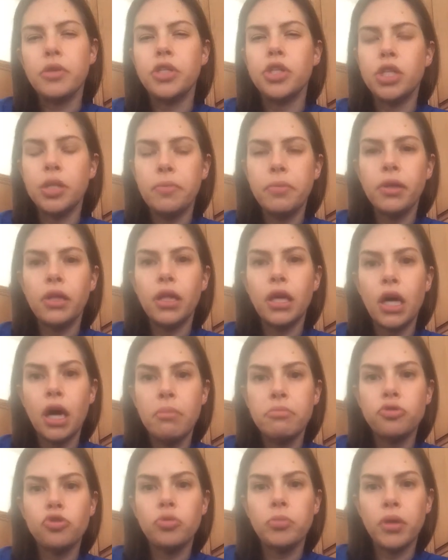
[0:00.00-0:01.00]
which typically
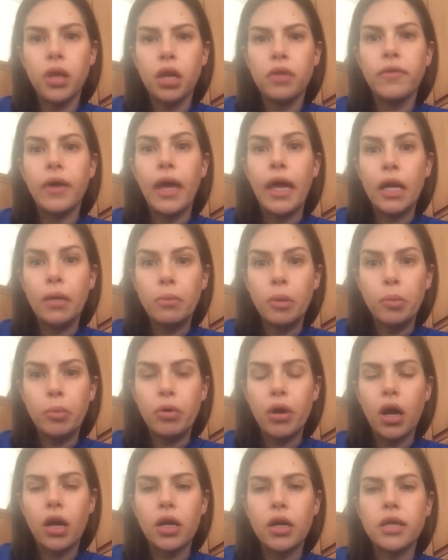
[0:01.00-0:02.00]
comes from a lot of animal
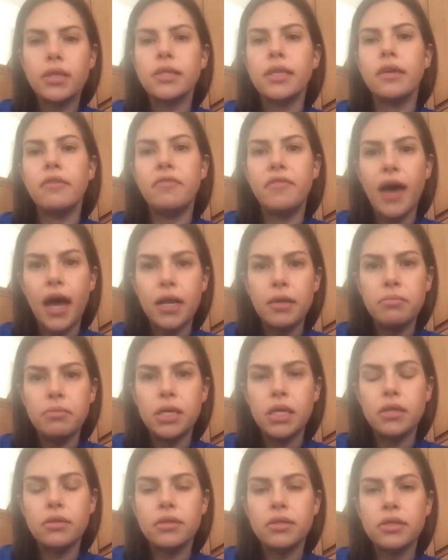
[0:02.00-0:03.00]
products like fatty
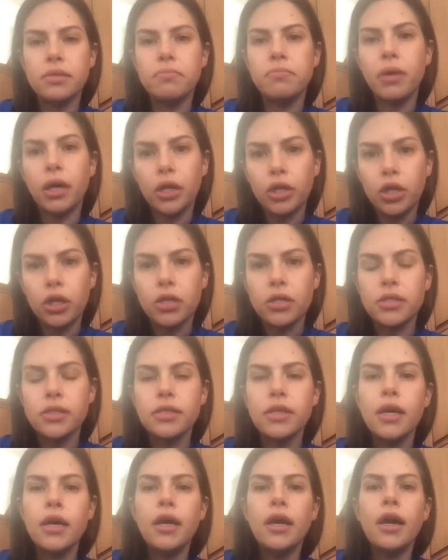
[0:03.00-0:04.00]
meats,
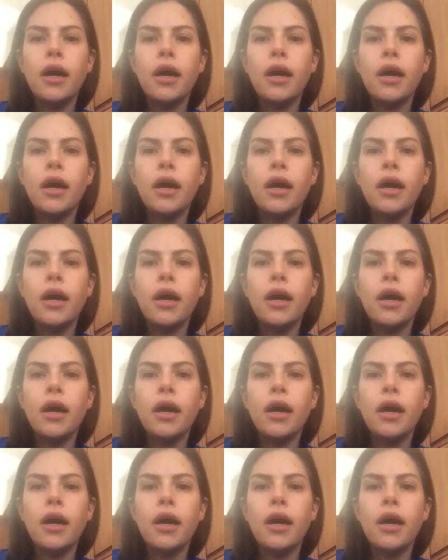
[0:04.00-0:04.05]
butters,